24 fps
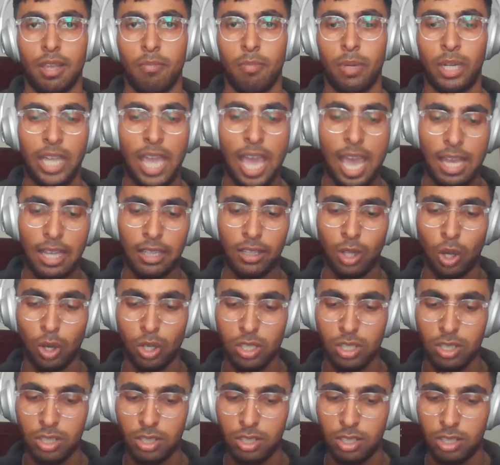But yeah,
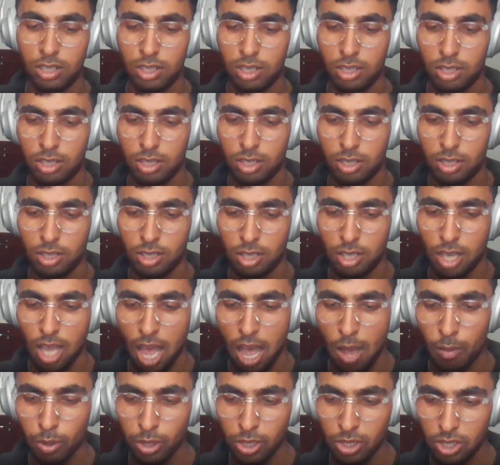those
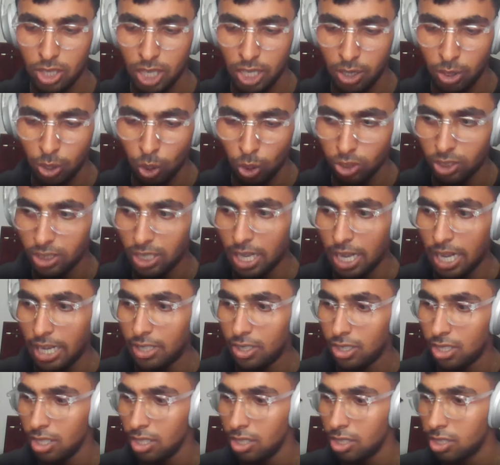I would say those
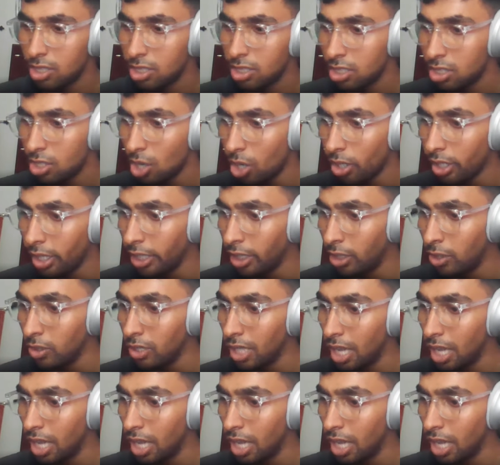connections, talking to